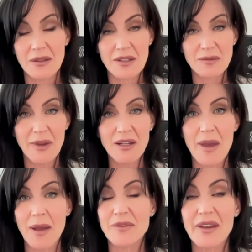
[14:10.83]
these mind
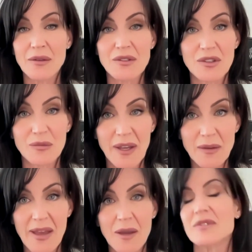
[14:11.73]
maps, thousands of mind
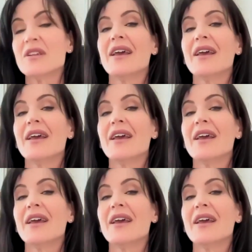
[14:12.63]
maps,